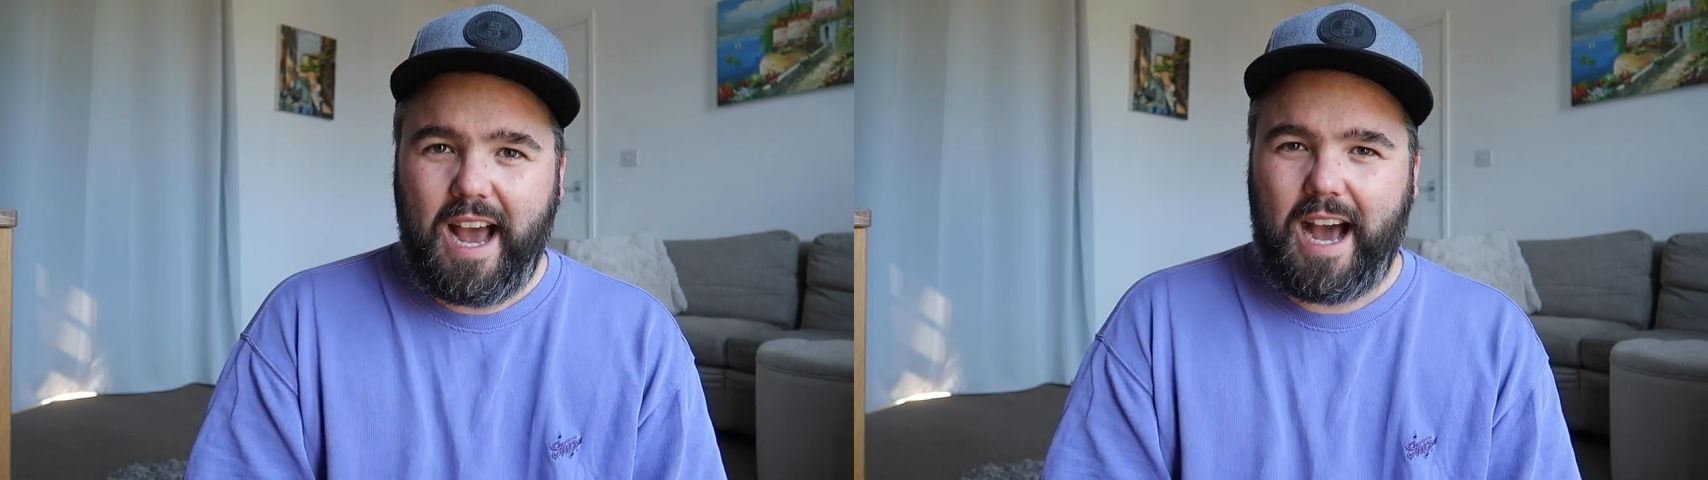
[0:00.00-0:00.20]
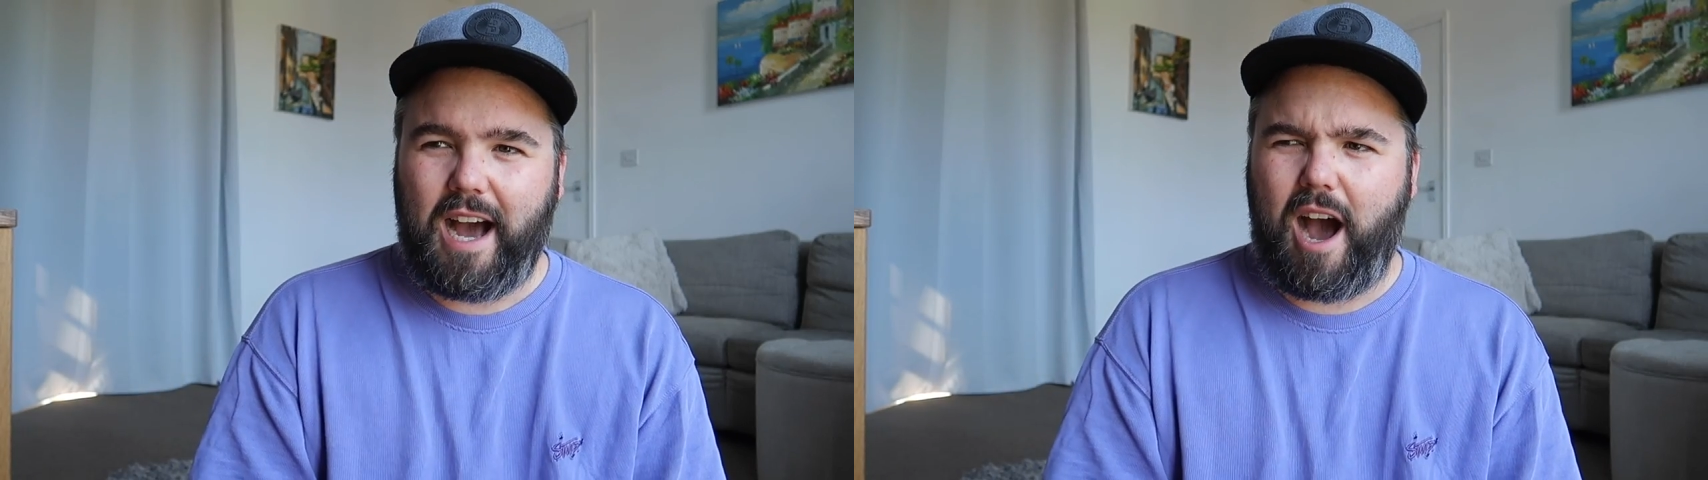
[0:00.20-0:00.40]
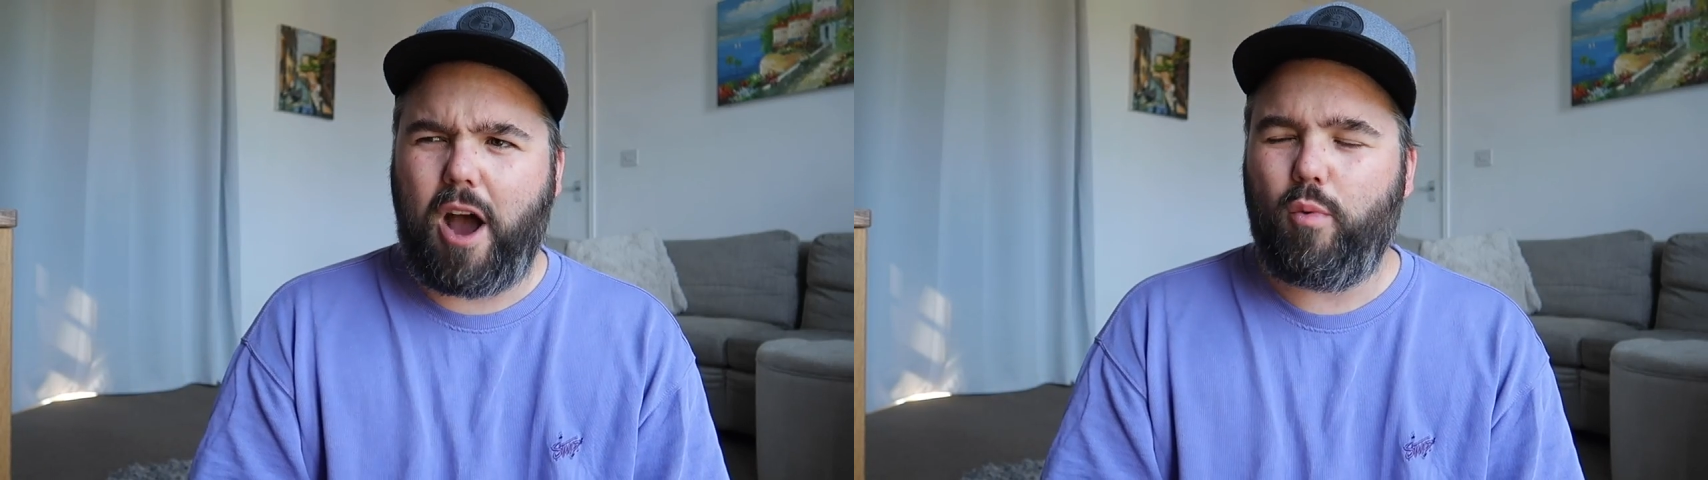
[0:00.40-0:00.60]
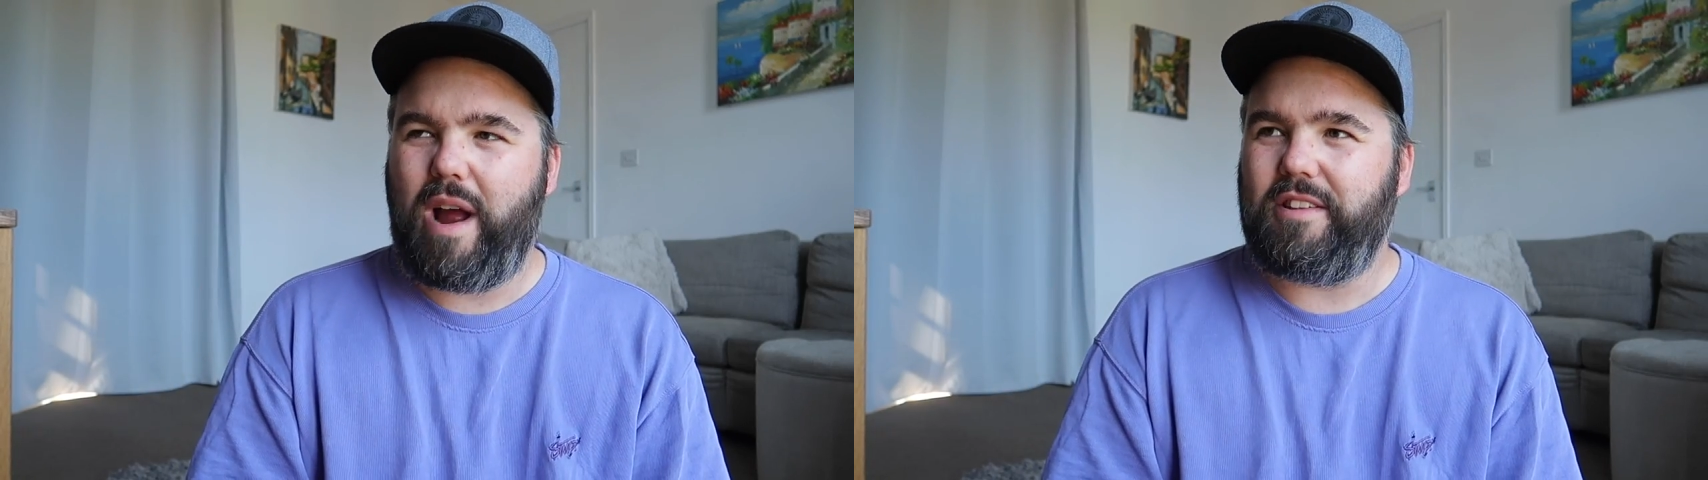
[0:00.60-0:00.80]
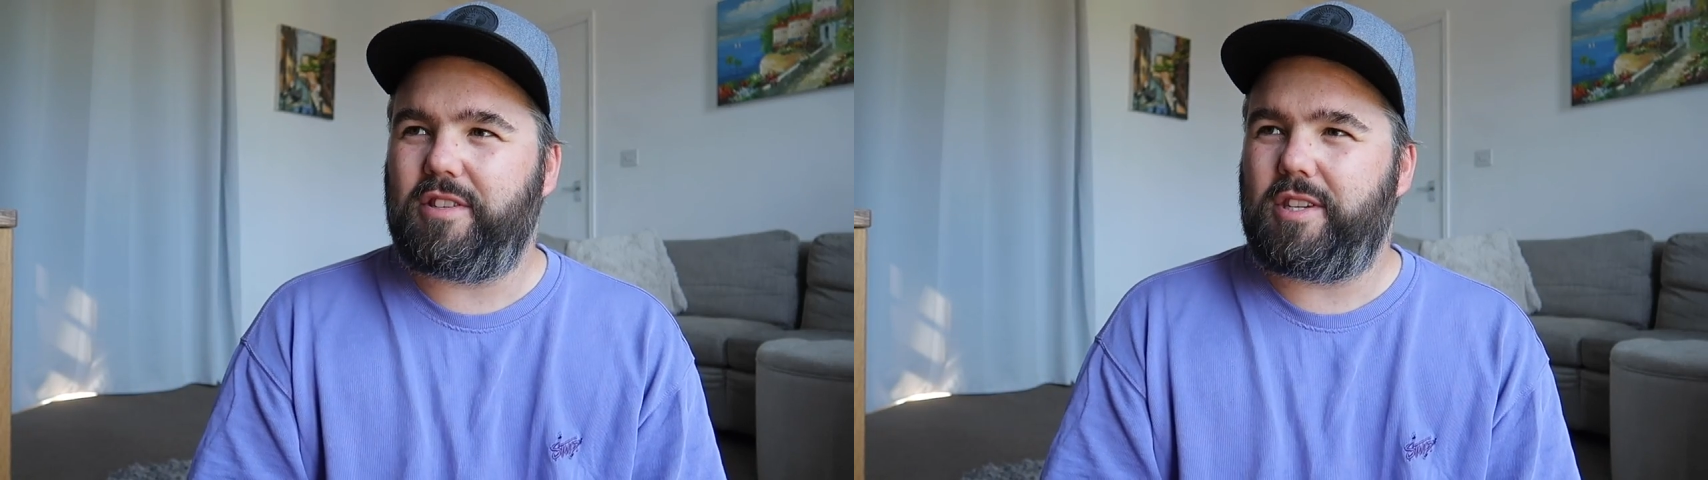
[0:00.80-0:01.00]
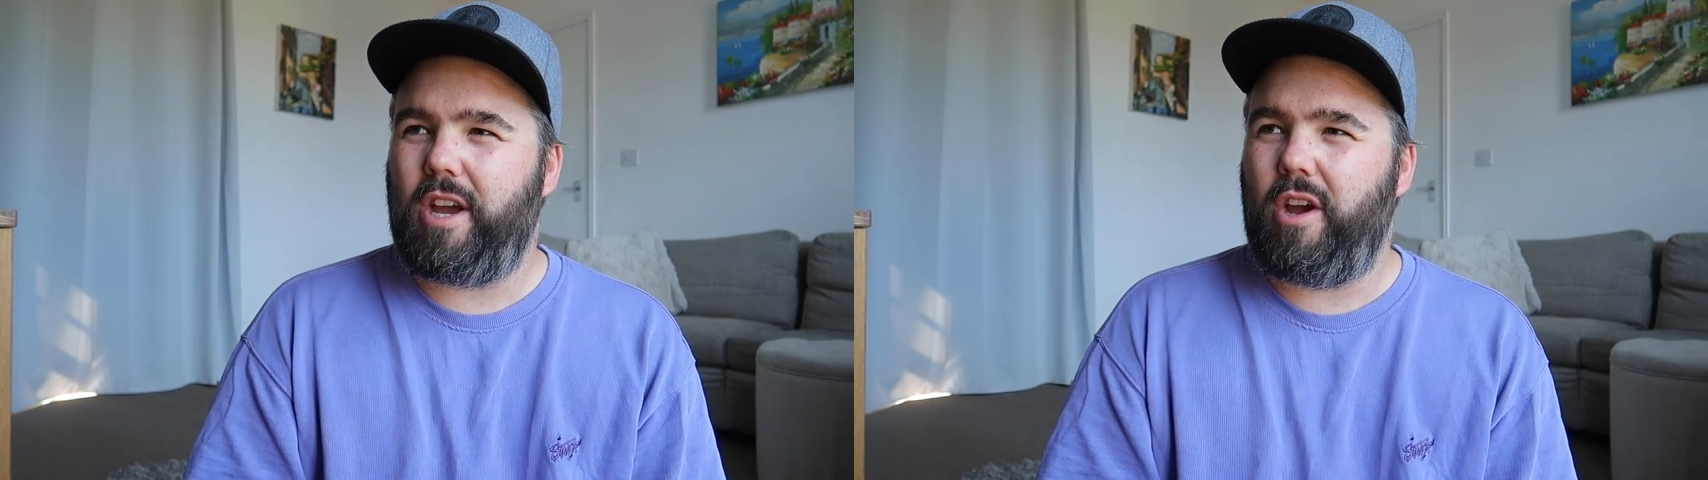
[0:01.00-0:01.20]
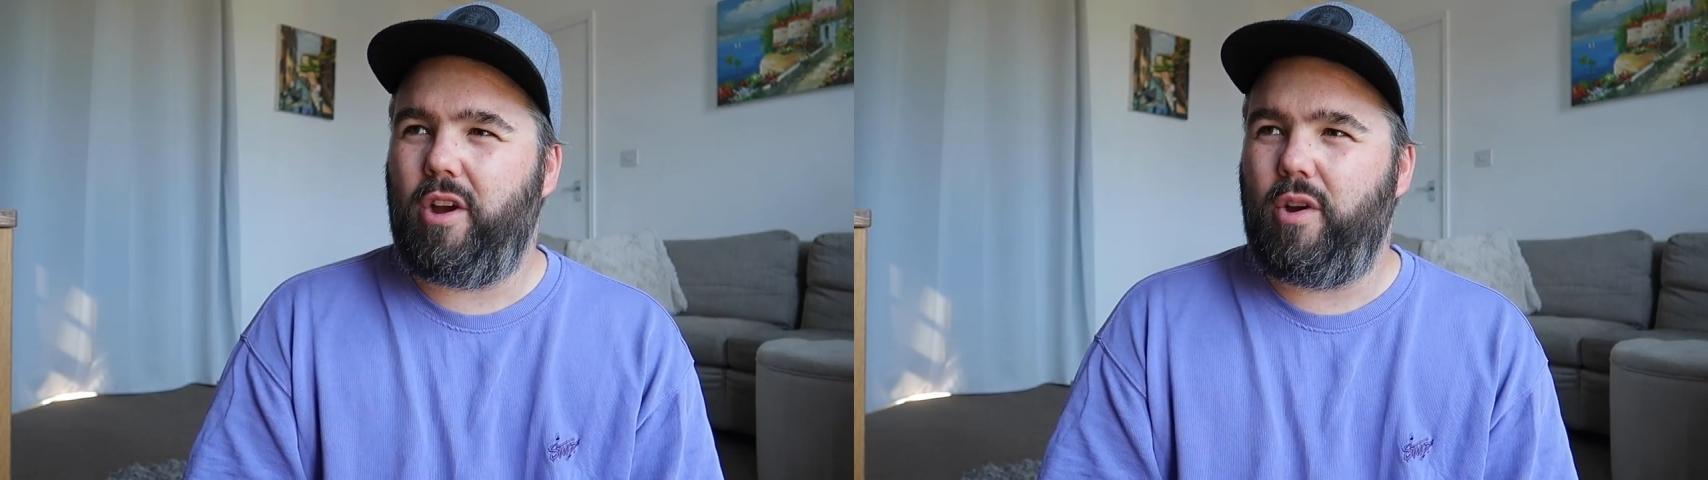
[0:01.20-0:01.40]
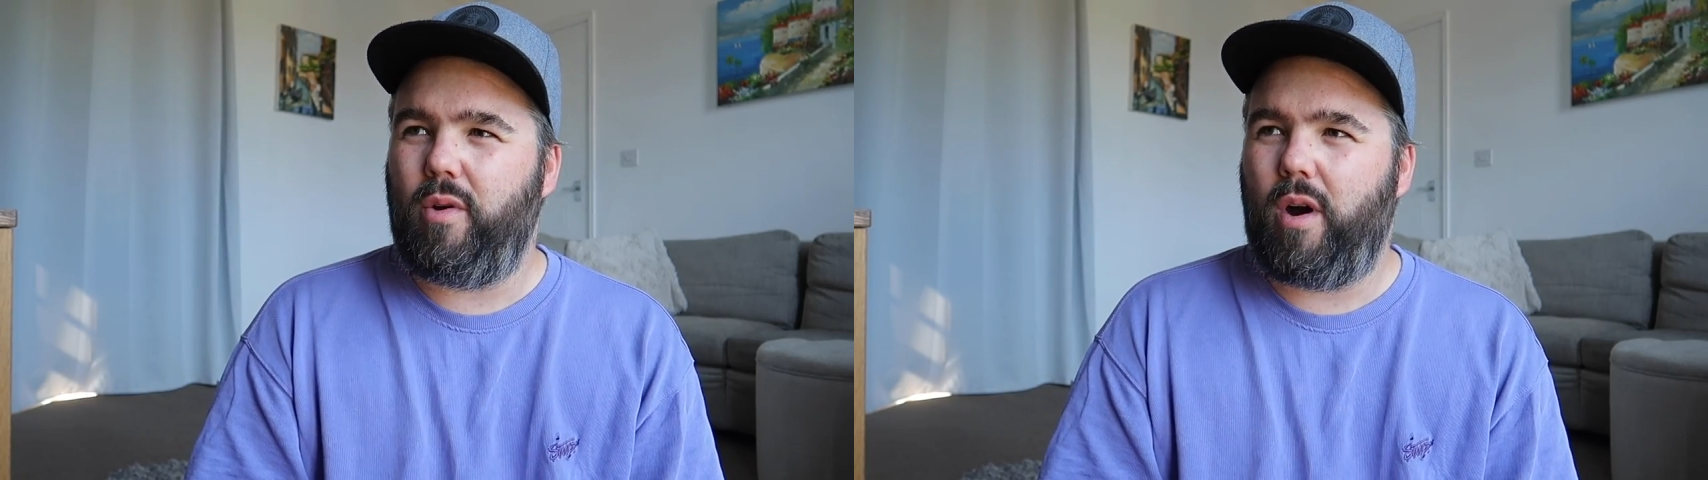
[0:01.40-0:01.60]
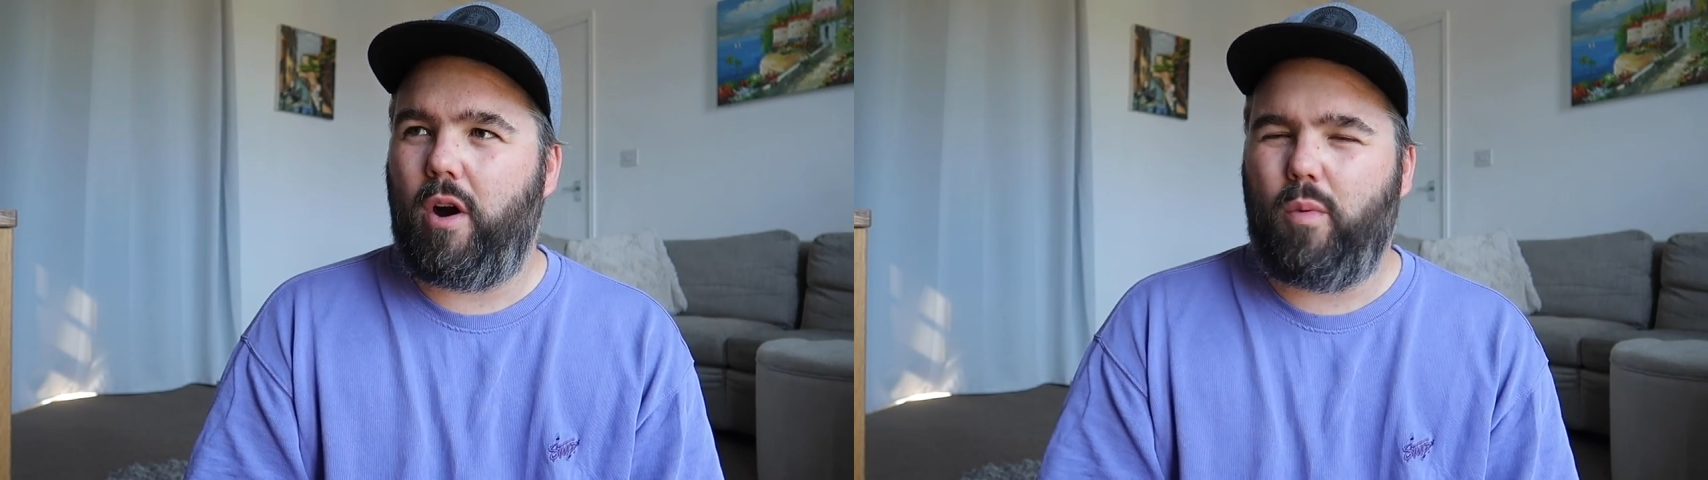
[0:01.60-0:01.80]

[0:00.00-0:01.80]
I went to,